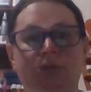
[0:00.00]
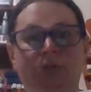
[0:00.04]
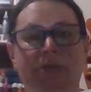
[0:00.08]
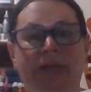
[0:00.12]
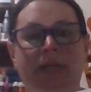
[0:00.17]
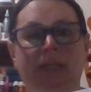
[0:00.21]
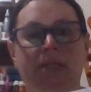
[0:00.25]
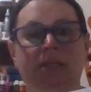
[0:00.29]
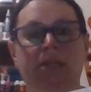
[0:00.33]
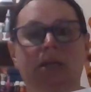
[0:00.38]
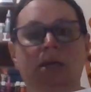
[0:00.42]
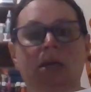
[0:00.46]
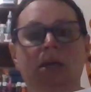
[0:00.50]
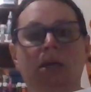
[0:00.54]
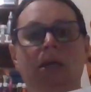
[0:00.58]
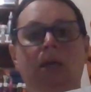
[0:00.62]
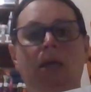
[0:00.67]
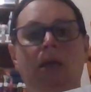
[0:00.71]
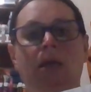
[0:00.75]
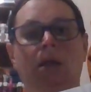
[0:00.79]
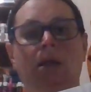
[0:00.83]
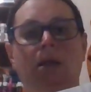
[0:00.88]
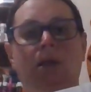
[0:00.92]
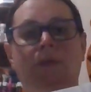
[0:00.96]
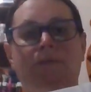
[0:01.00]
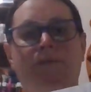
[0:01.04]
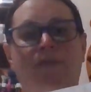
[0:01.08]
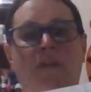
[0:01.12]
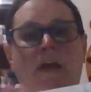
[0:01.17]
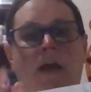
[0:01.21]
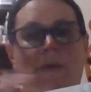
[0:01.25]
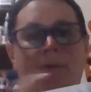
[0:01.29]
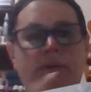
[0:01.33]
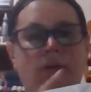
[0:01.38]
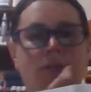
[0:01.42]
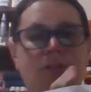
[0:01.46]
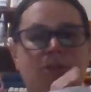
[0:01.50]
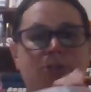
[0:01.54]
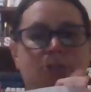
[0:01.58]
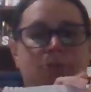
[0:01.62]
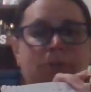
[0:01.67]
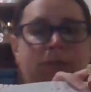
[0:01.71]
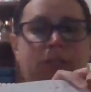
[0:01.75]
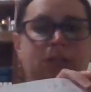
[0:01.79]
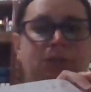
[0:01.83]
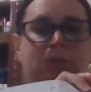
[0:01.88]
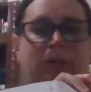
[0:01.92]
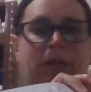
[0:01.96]
strands and the flower is
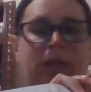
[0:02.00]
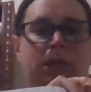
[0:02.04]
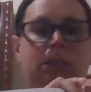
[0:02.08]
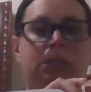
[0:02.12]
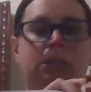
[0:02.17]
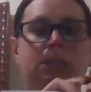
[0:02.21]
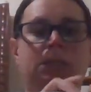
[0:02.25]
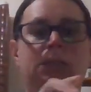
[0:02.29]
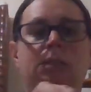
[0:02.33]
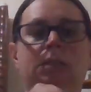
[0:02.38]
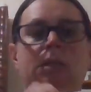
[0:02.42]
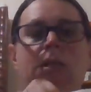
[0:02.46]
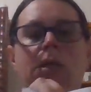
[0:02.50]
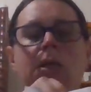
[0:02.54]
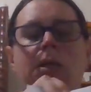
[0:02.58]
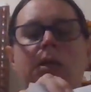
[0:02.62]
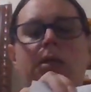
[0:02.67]
3 strands.